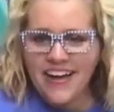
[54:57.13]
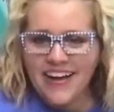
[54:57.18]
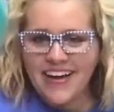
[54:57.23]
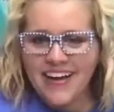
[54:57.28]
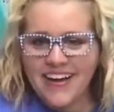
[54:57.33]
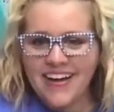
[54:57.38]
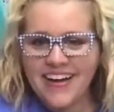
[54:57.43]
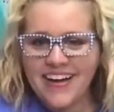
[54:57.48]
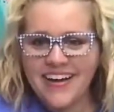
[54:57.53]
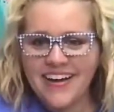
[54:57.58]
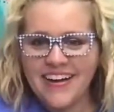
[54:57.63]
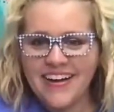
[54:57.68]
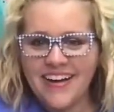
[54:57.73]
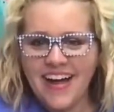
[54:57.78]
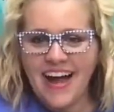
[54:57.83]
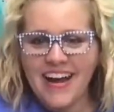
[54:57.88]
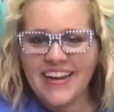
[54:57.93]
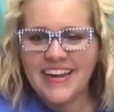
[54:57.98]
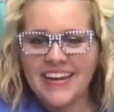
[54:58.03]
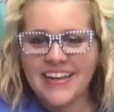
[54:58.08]
Uh,
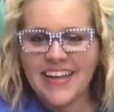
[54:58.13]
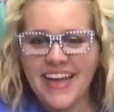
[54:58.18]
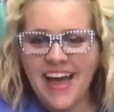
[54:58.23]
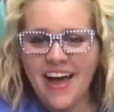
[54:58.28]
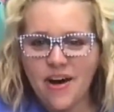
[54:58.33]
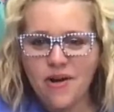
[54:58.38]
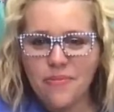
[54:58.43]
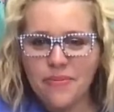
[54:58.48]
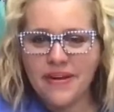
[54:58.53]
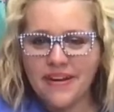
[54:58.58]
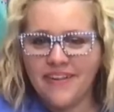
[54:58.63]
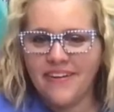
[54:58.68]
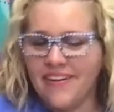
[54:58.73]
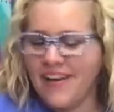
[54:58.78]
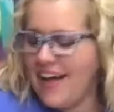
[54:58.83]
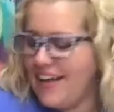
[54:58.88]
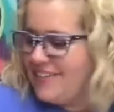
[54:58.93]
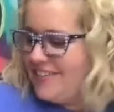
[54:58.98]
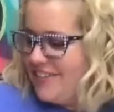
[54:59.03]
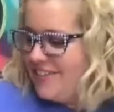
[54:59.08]
I need a cowbell.
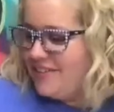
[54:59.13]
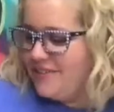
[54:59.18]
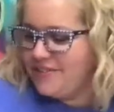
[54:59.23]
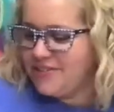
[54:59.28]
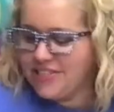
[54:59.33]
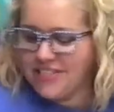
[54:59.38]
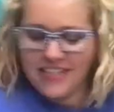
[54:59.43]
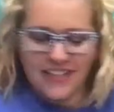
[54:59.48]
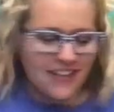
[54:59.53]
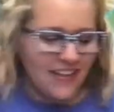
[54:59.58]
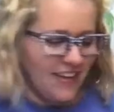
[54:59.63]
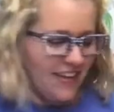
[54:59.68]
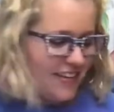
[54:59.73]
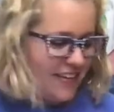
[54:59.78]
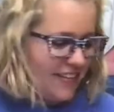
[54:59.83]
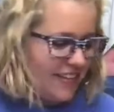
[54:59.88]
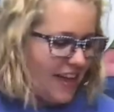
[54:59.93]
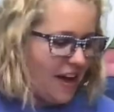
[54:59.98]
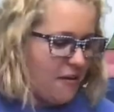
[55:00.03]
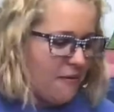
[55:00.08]
I do, Sheila.
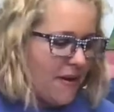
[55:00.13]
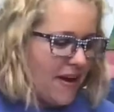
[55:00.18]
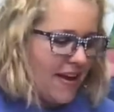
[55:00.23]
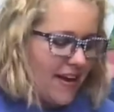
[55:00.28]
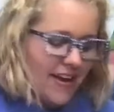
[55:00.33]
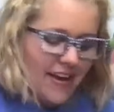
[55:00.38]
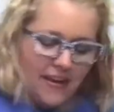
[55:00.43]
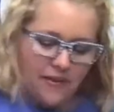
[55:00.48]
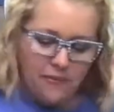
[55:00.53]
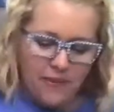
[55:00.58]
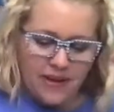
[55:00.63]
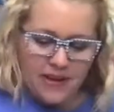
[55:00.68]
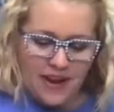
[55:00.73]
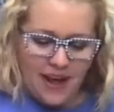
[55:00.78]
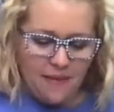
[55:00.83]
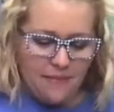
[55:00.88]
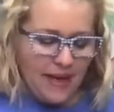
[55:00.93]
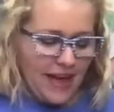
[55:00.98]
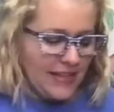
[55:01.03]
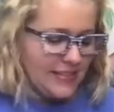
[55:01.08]
That way, when
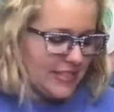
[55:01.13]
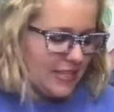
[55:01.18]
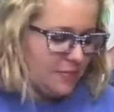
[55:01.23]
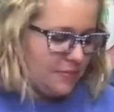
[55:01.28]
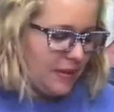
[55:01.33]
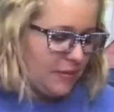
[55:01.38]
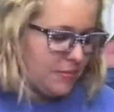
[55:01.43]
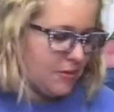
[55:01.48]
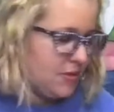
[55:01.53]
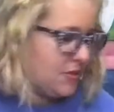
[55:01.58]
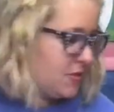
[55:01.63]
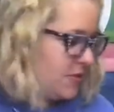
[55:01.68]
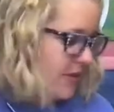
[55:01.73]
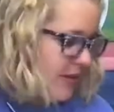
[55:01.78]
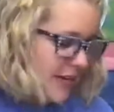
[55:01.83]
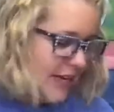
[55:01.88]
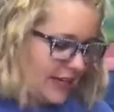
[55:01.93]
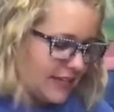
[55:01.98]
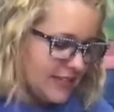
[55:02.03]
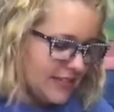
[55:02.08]
I'm asking people to
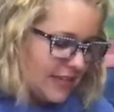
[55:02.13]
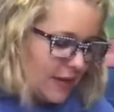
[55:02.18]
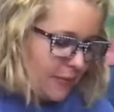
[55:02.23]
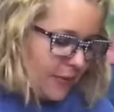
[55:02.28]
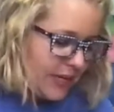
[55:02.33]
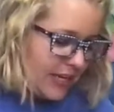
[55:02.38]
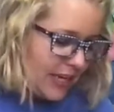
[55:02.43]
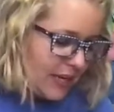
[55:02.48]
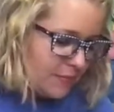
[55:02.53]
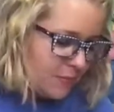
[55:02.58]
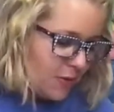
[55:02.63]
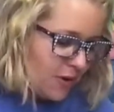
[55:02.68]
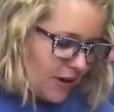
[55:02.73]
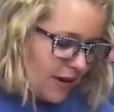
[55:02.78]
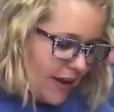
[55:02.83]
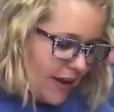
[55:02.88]
join, I can say, We need more